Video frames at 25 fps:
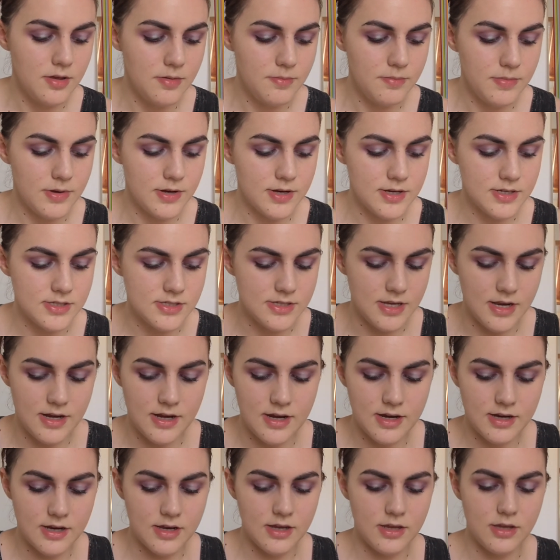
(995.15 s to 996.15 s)
Because then
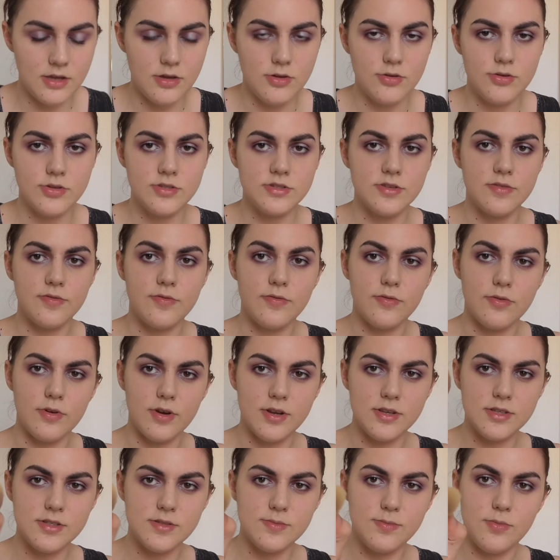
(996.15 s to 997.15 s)
I can use the
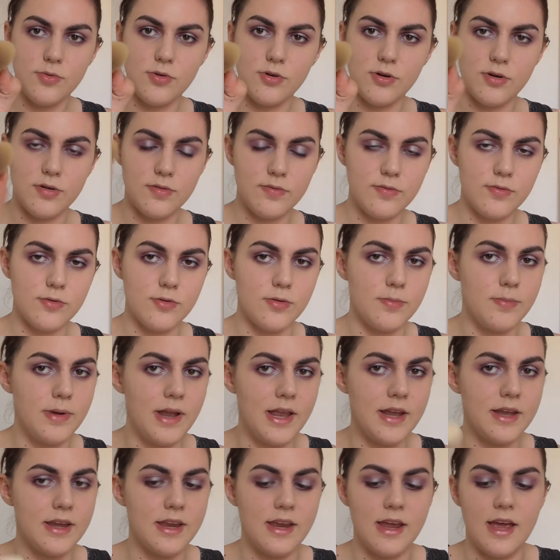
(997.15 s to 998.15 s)
front more for
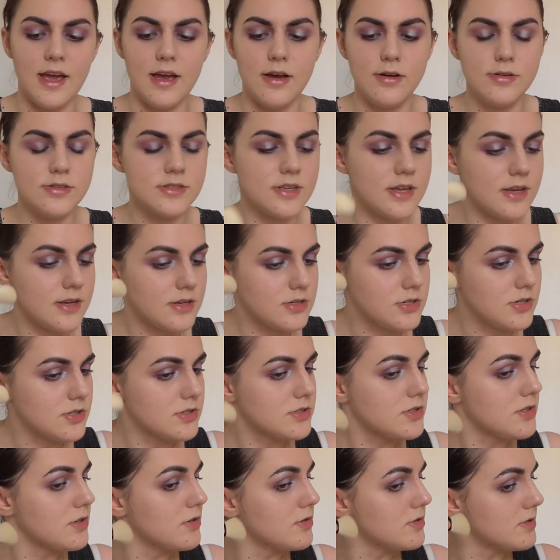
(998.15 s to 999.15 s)
blending out and
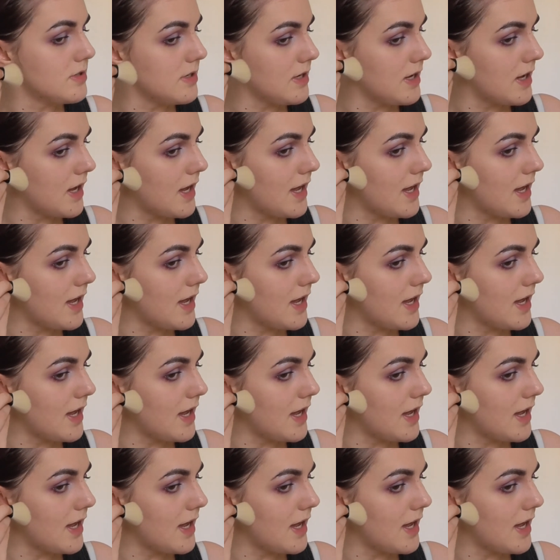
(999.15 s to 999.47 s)
just use the